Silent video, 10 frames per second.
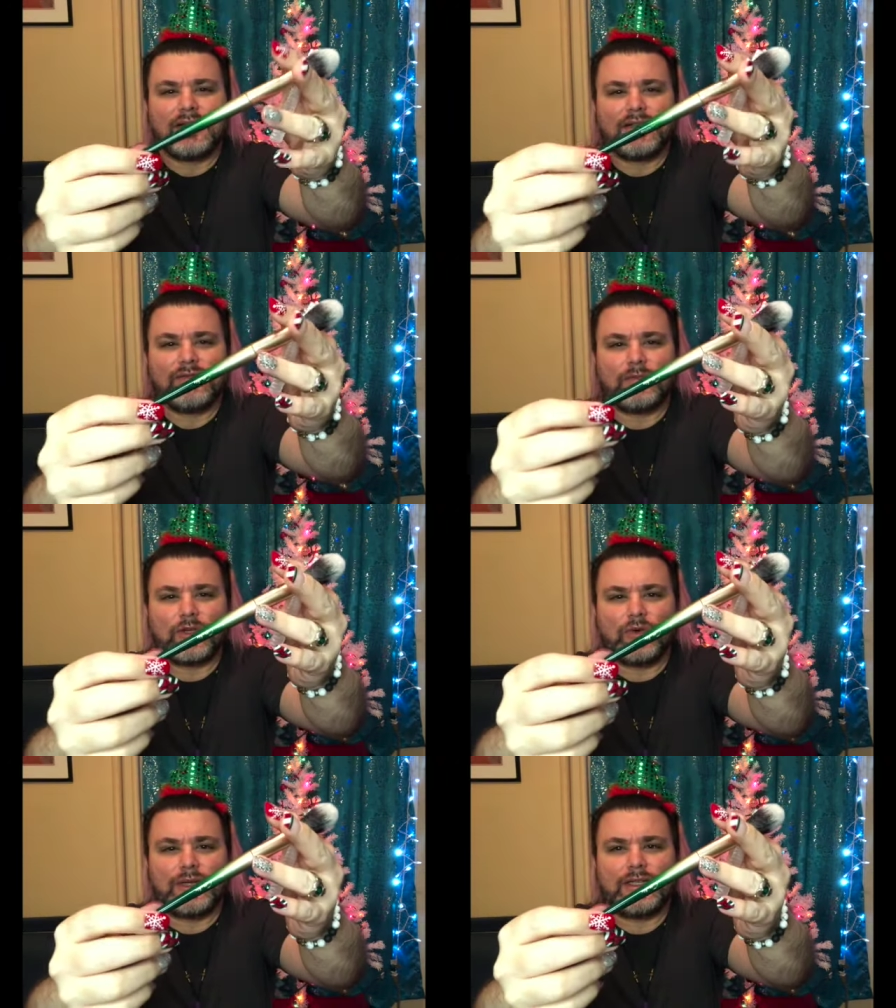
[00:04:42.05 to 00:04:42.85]
From the
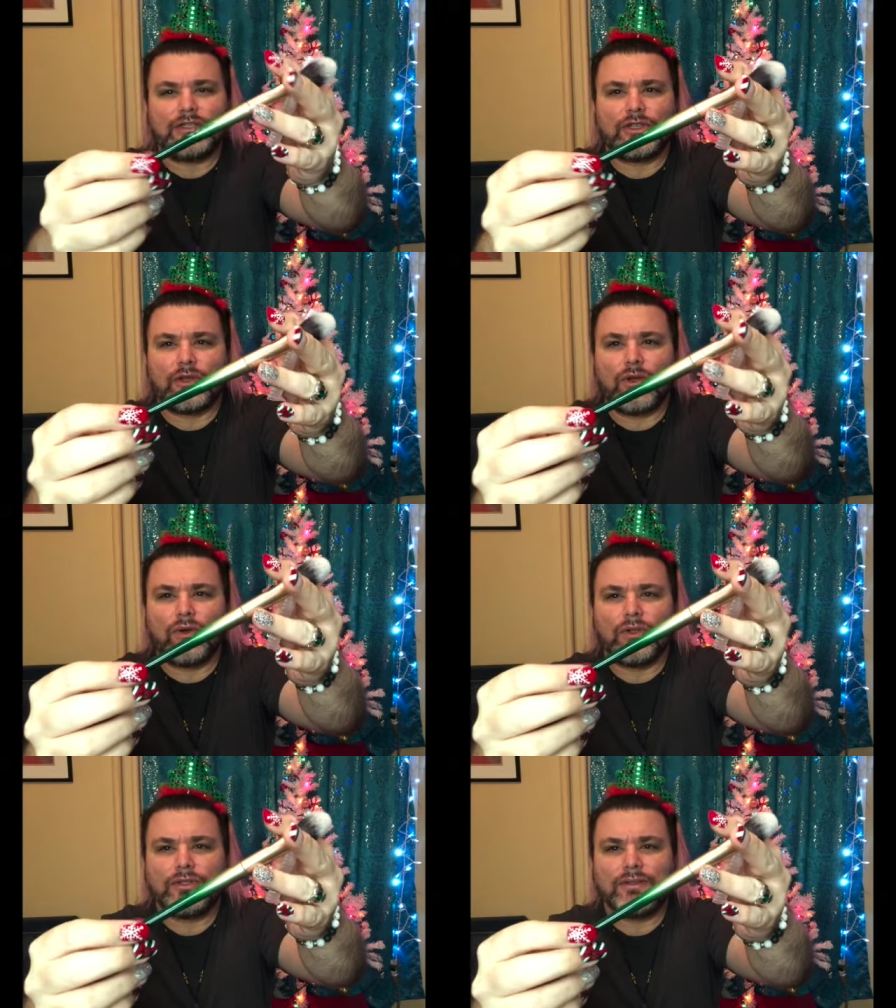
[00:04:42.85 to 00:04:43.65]
green to the
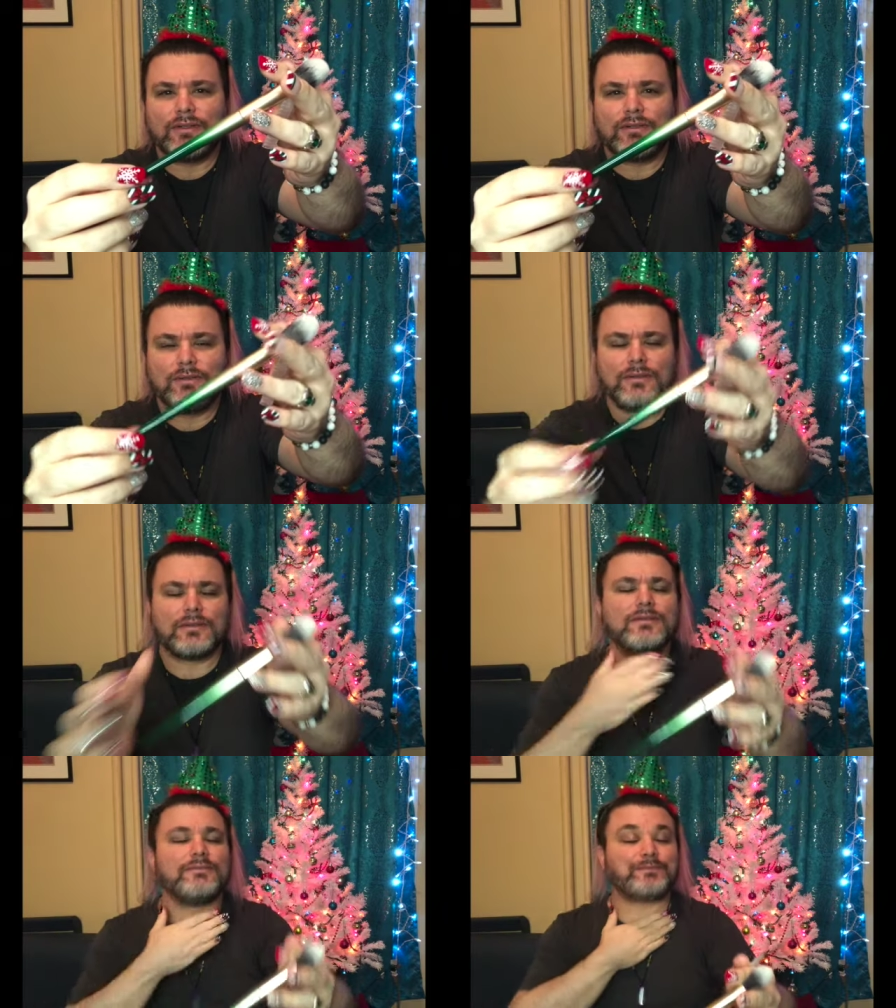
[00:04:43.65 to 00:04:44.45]
gold. Ooh,
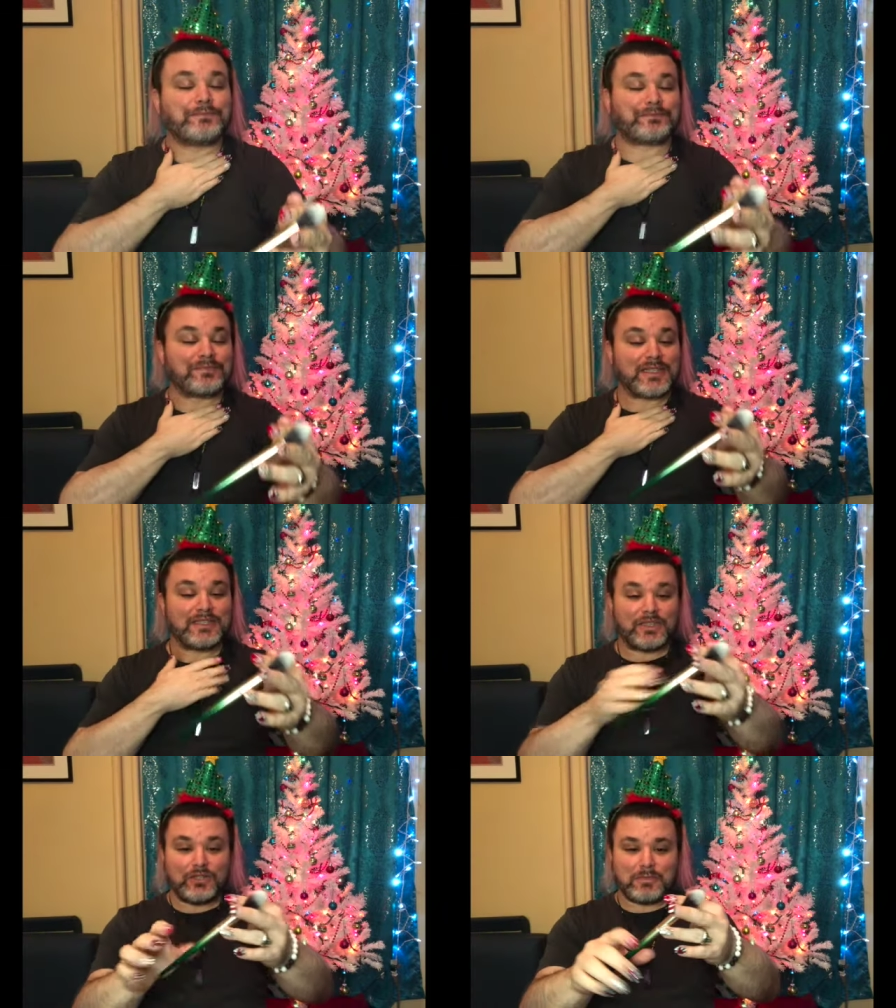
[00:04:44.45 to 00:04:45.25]

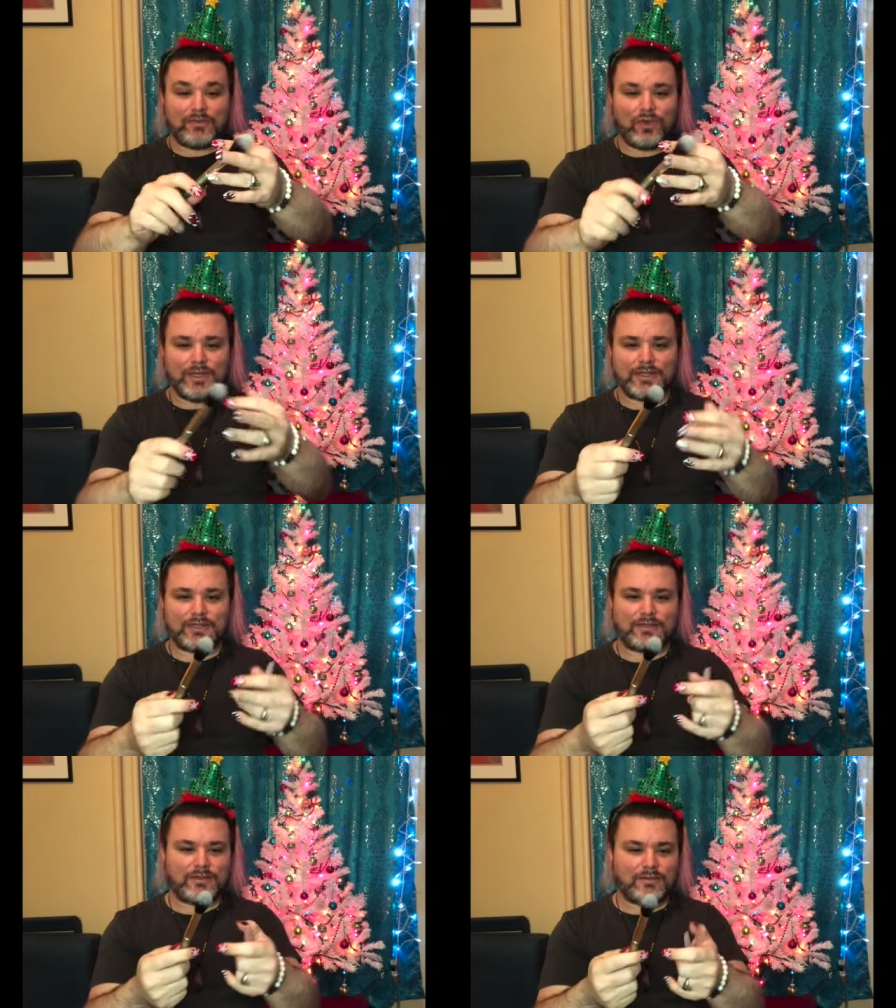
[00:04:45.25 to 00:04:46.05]
excuse my
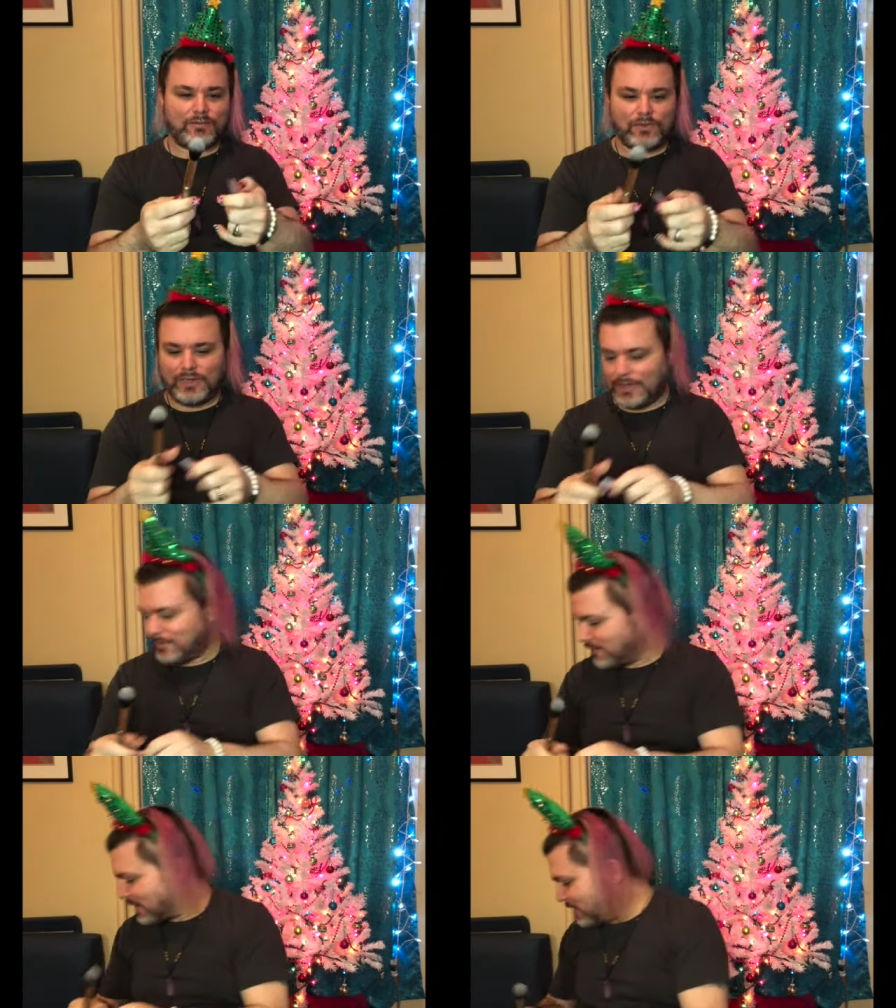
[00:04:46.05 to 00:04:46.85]
voice. Boy,
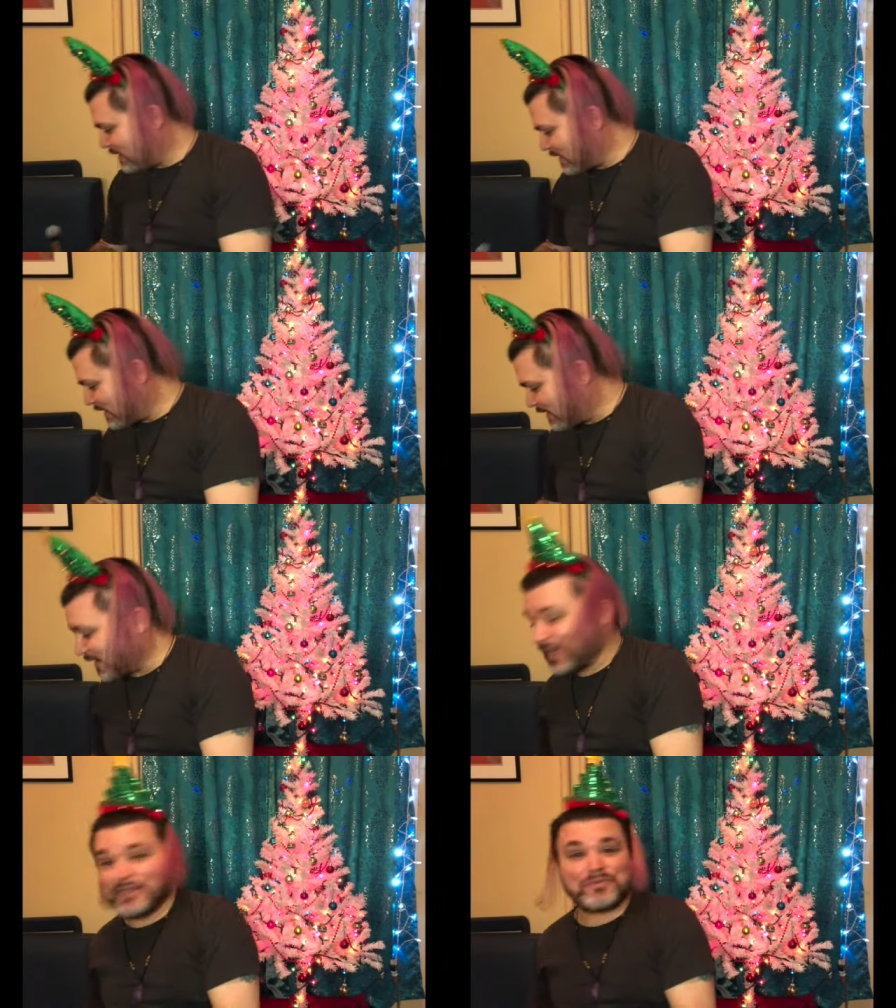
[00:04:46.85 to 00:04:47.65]
I
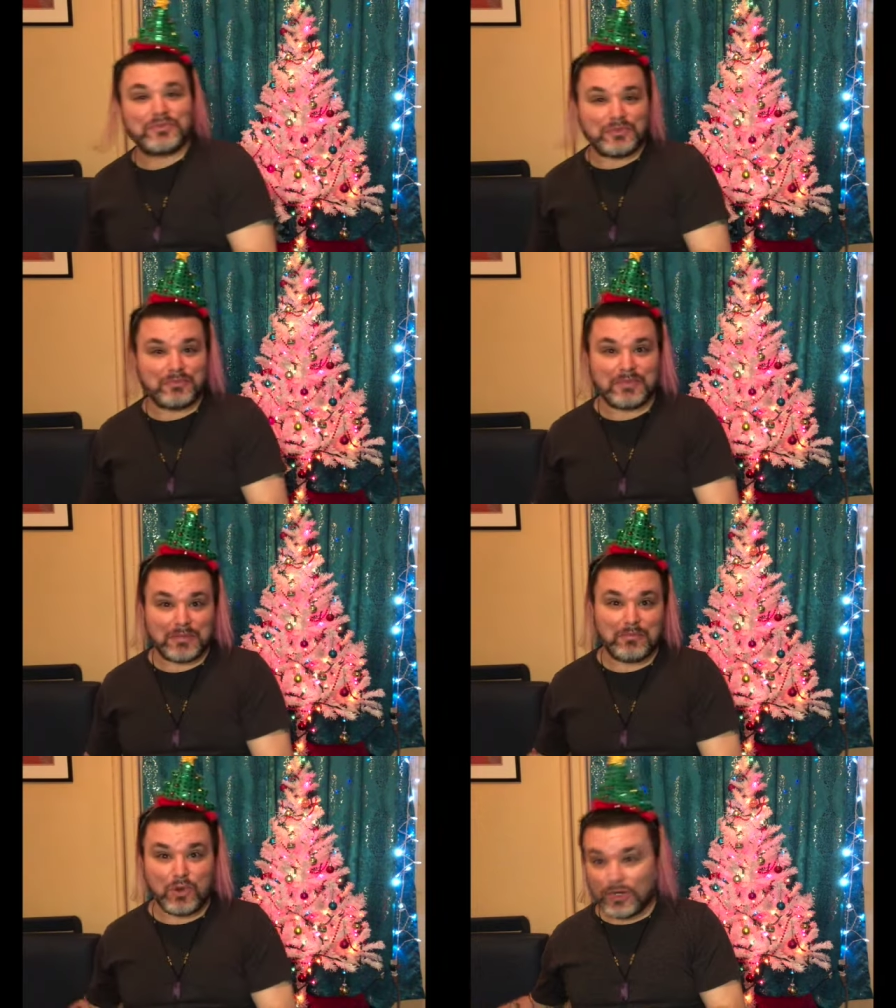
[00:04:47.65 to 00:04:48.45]
think I,
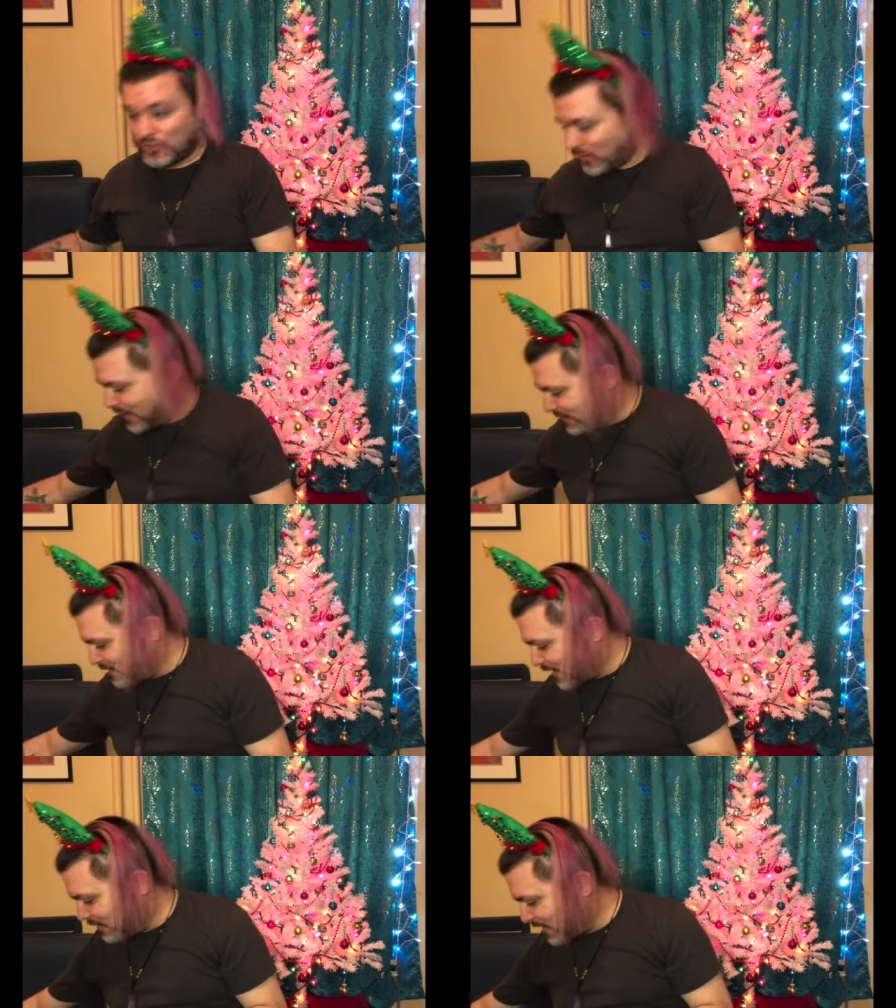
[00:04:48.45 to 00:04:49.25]
am more drained
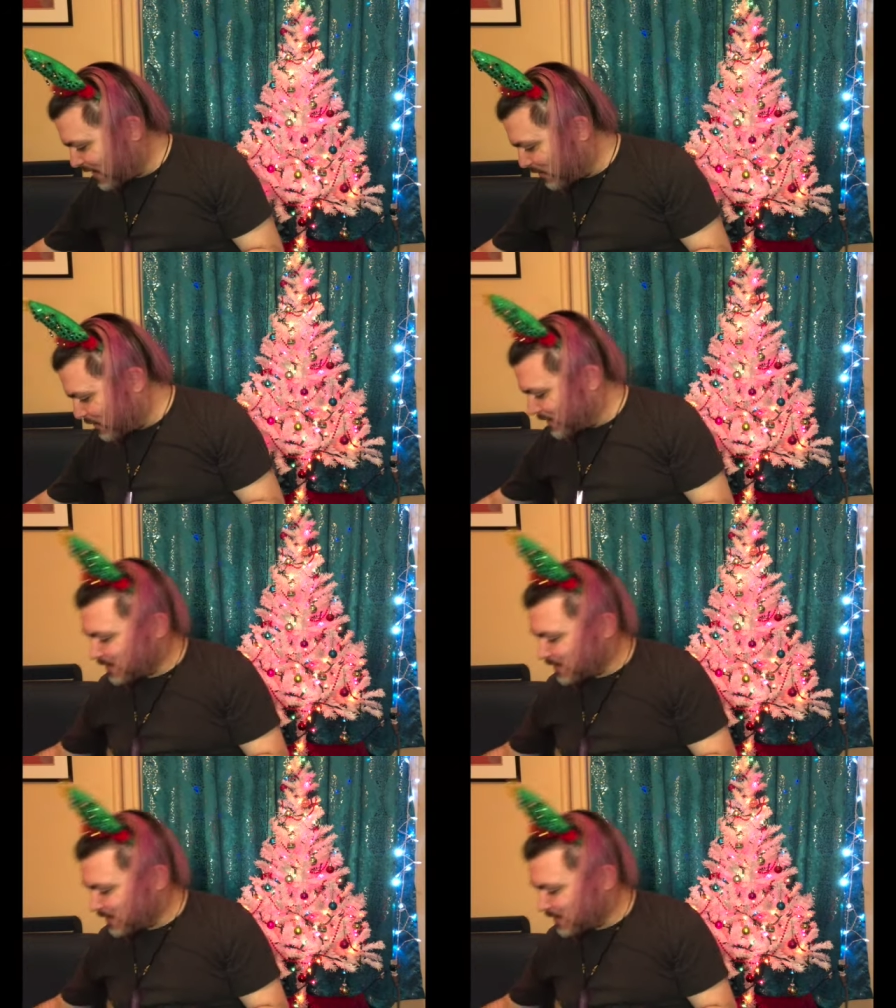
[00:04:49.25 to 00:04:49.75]
than I thought I was